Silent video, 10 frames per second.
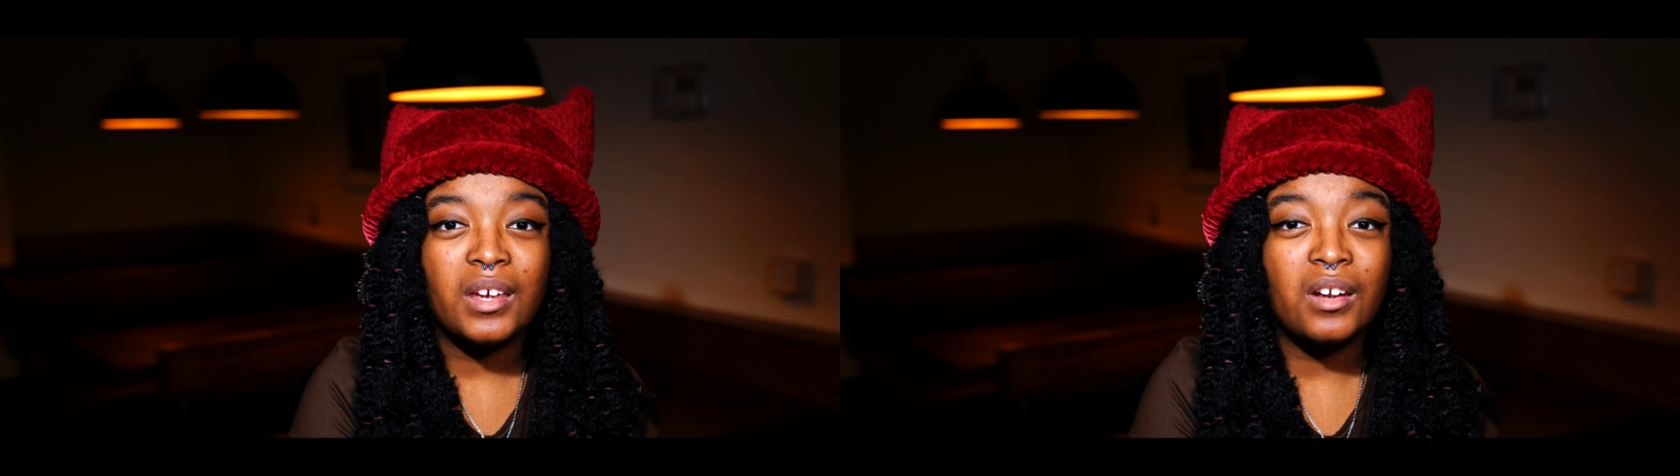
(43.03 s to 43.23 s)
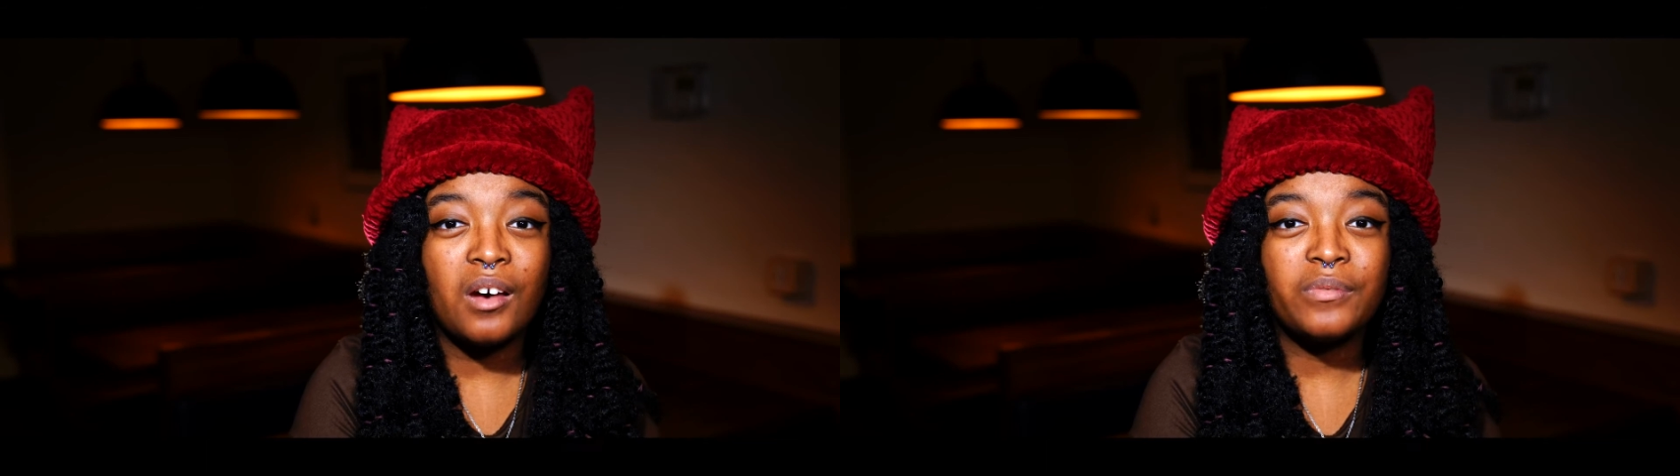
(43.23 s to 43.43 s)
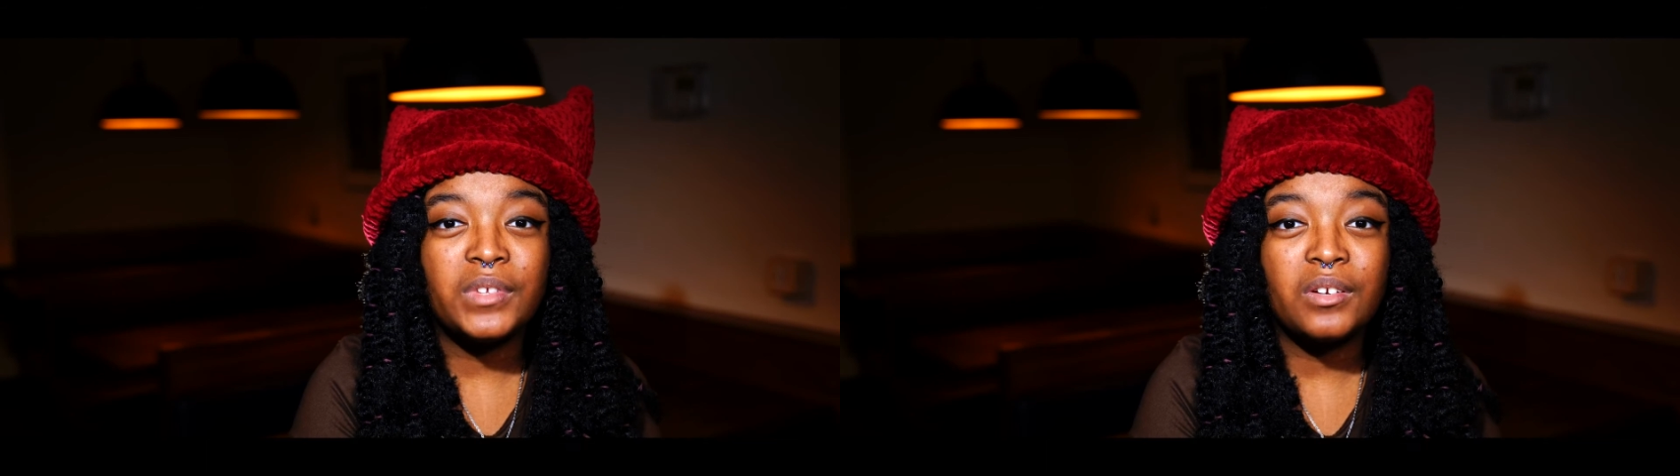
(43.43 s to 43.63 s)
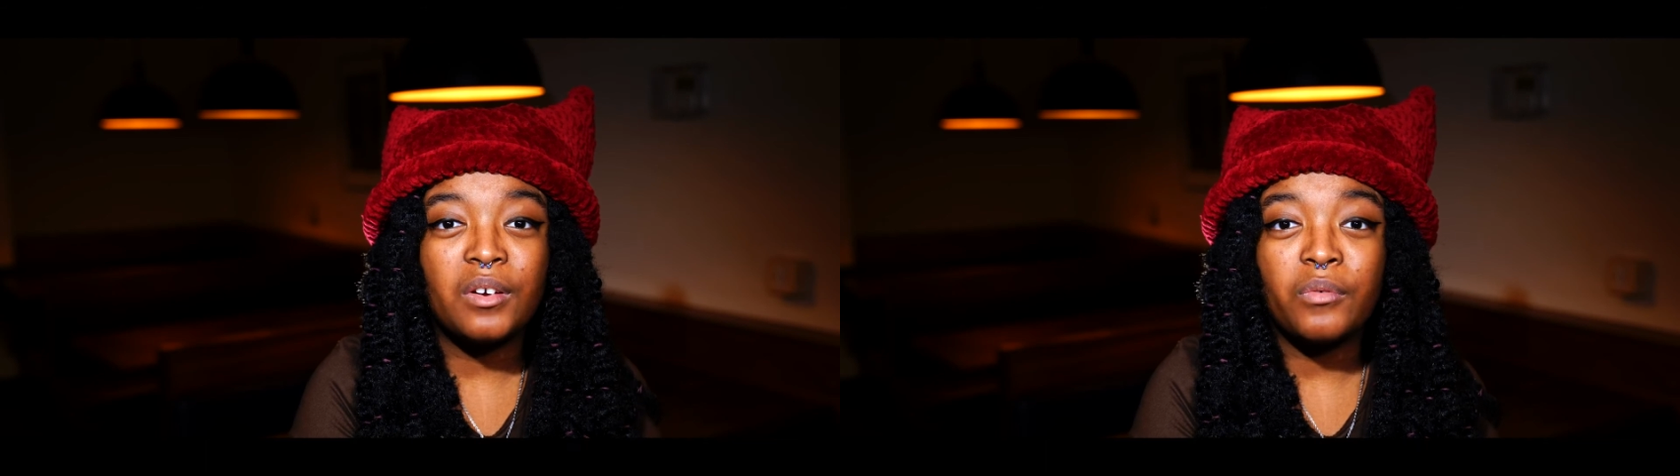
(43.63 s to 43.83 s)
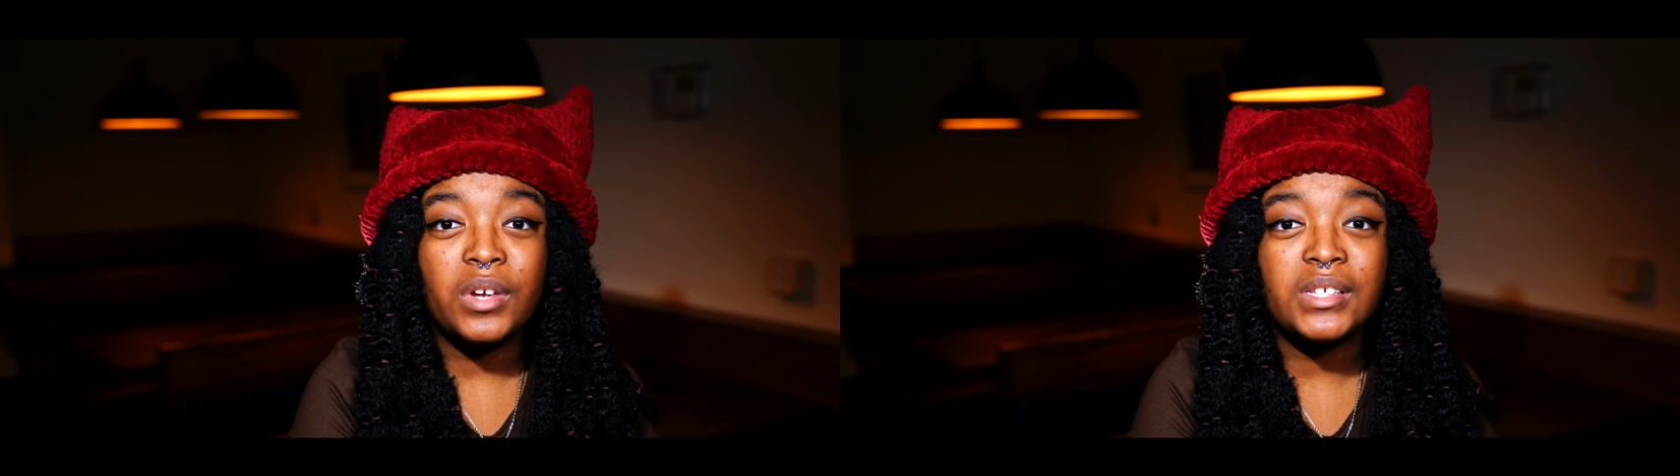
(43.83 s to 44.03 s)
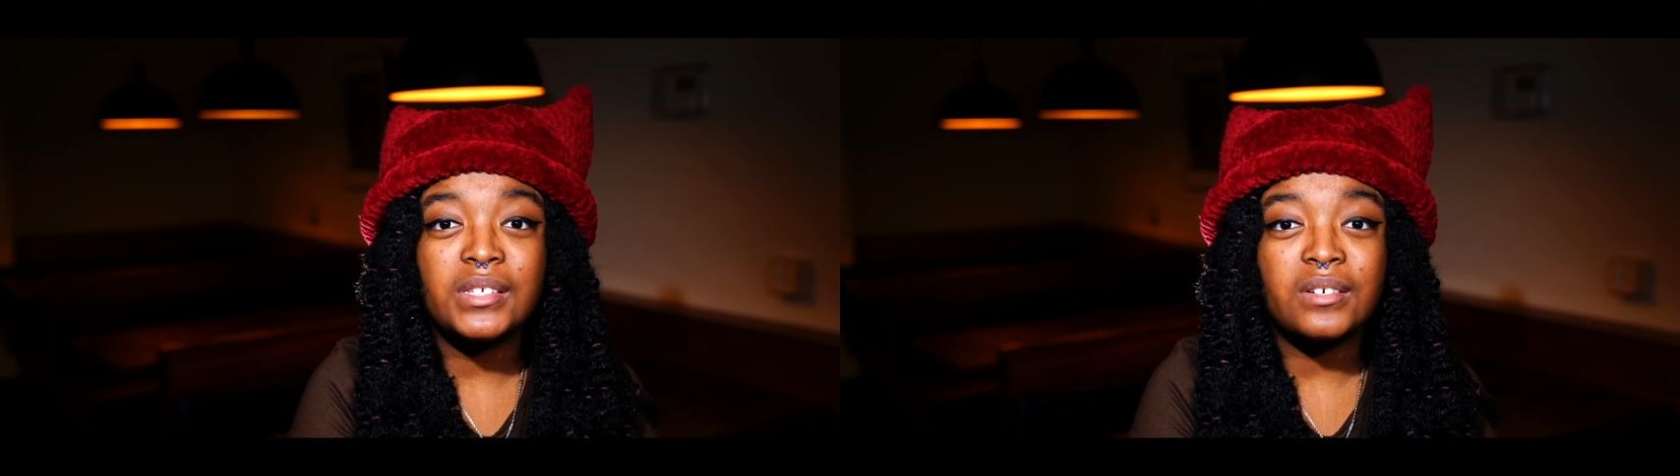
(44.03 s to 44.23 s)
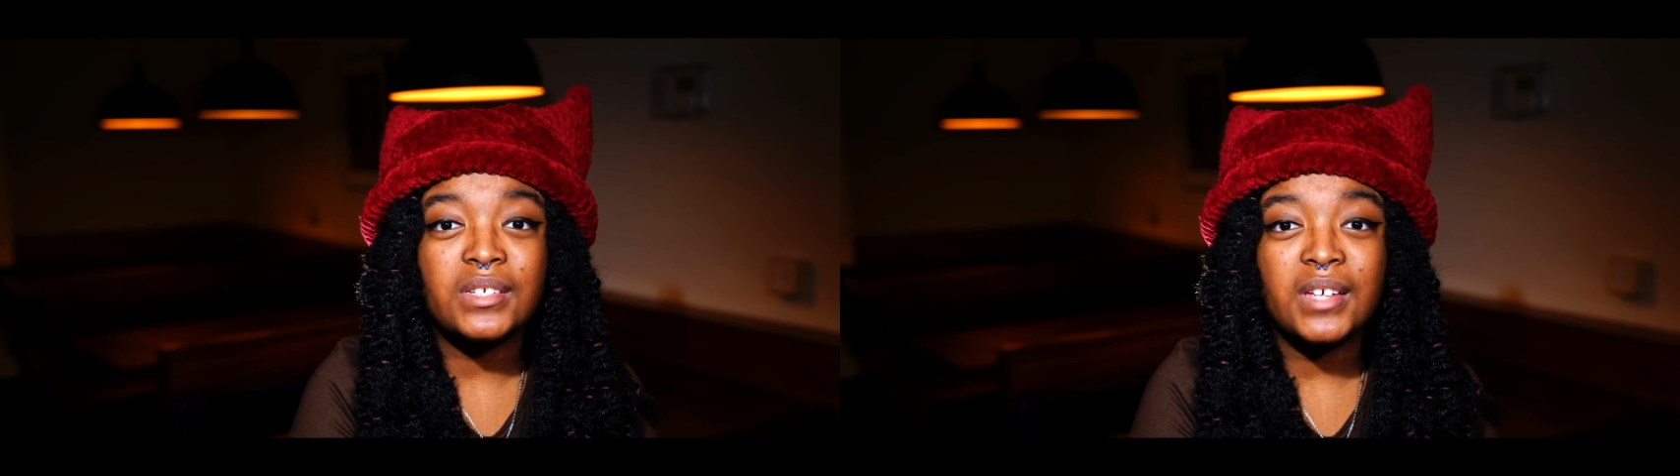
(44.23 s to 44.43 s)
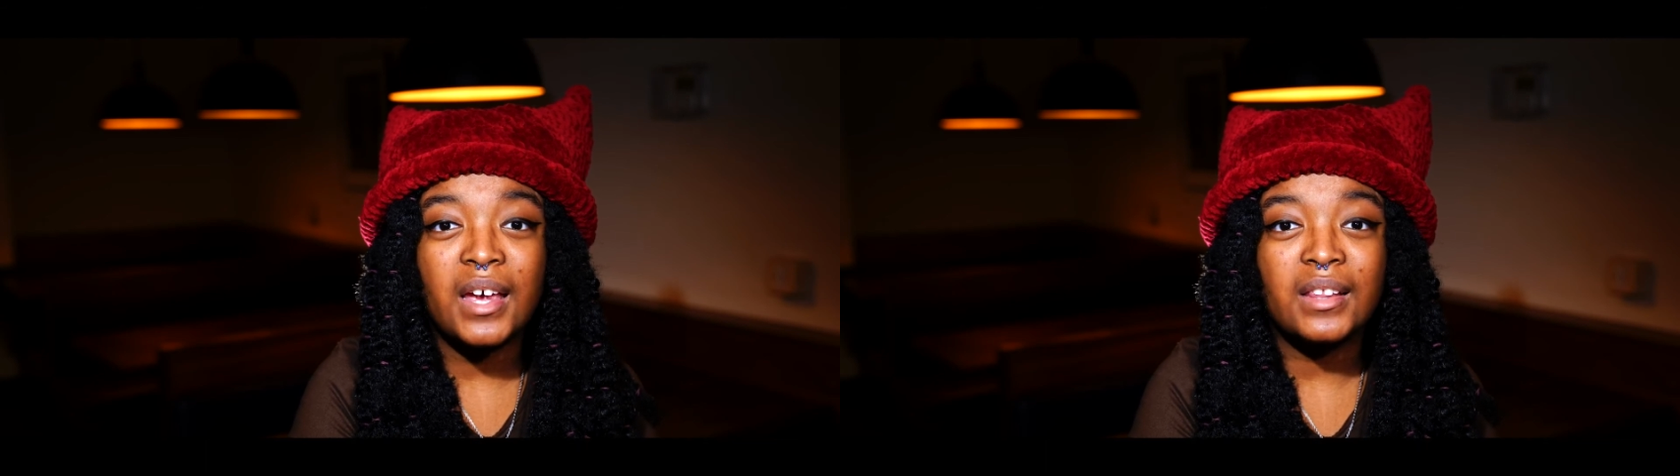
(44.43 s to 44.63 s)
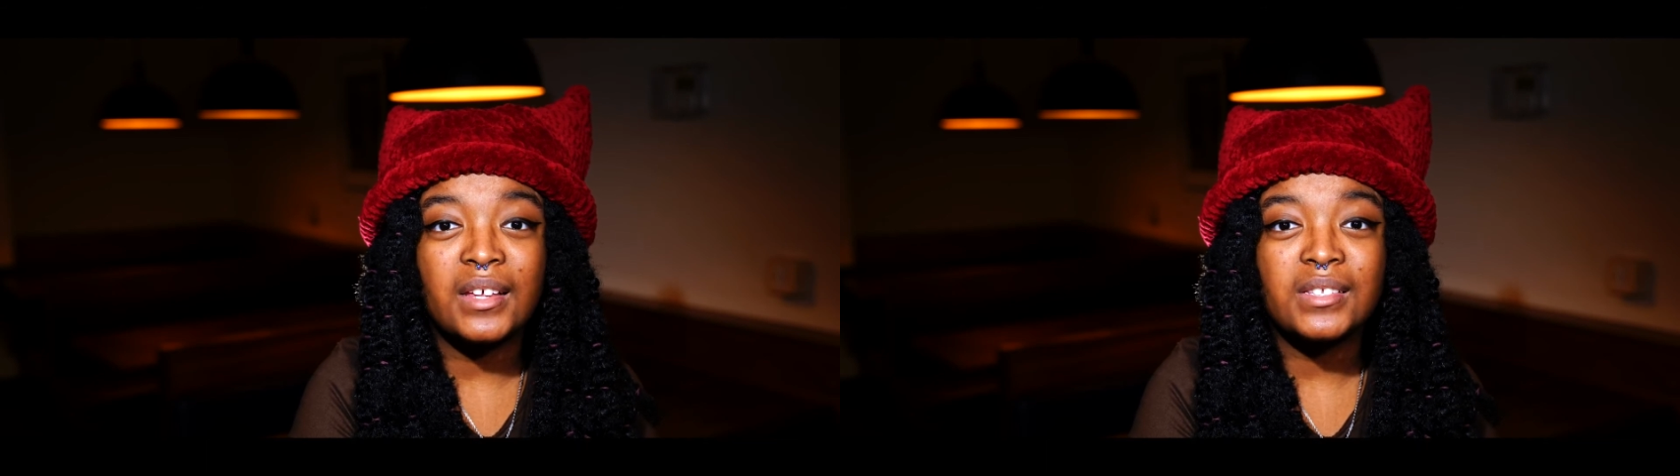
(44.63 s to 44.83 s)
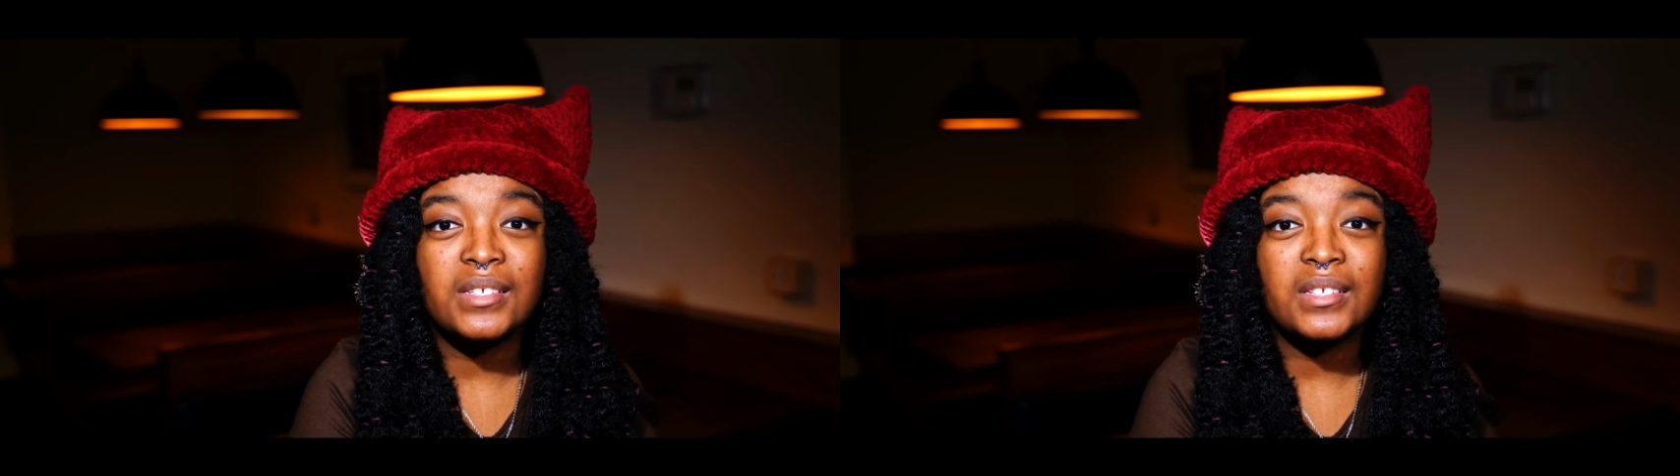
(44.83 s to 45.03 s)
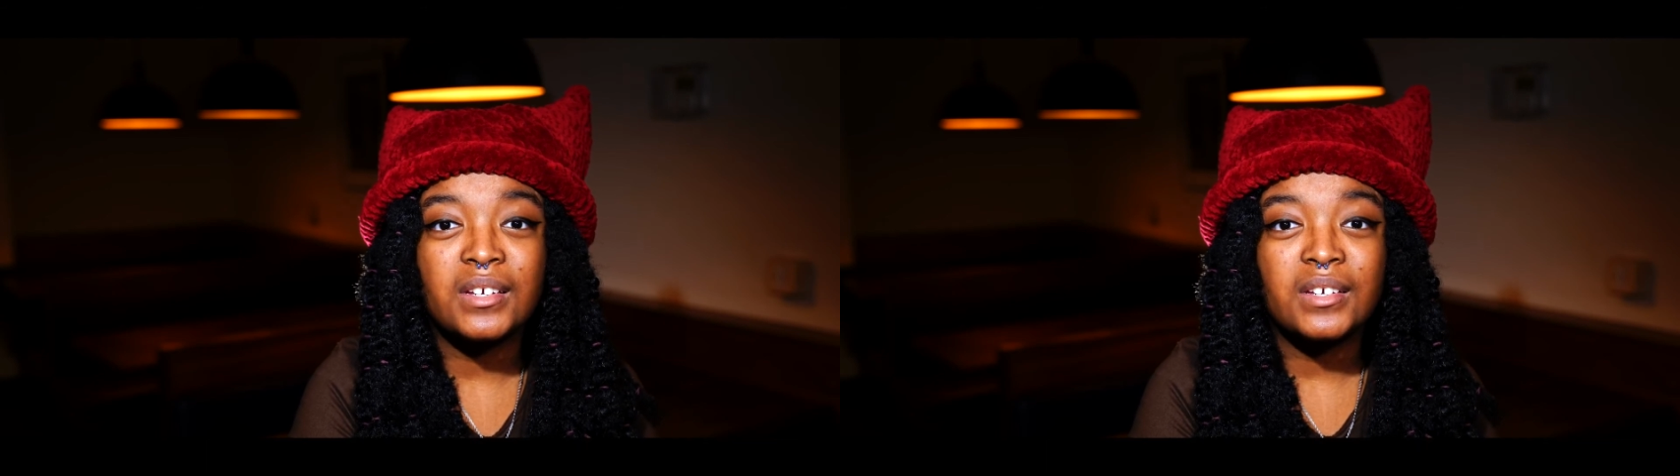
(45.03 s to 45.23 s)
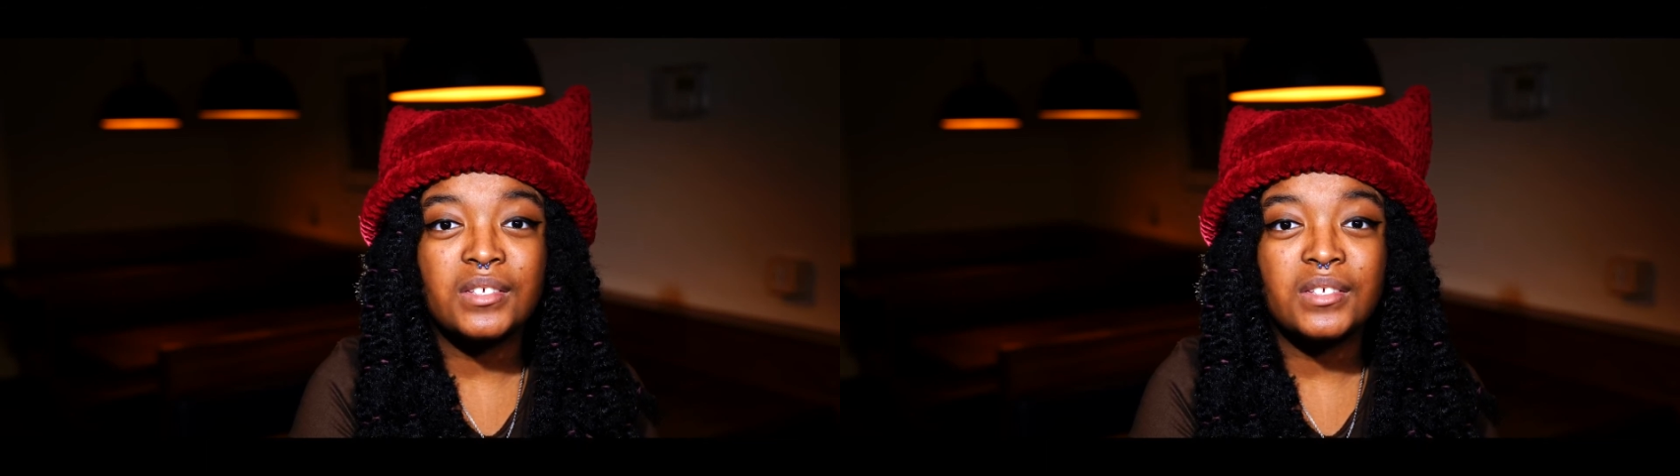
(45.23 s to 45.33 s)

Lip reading: and often our voices are silenced.